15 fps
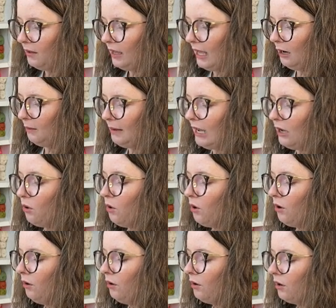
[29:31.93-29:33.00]
El
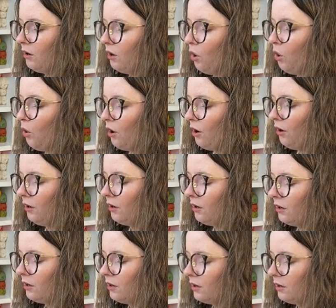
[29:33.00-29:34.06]
Mejor? Hor?
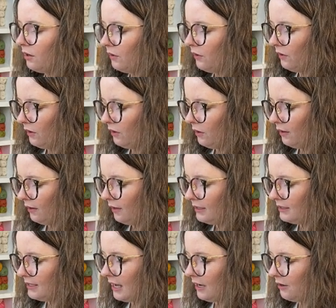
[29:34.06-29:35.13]

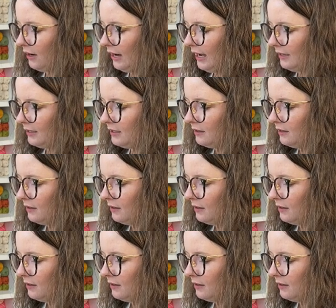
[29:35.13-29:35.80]
Is that correct?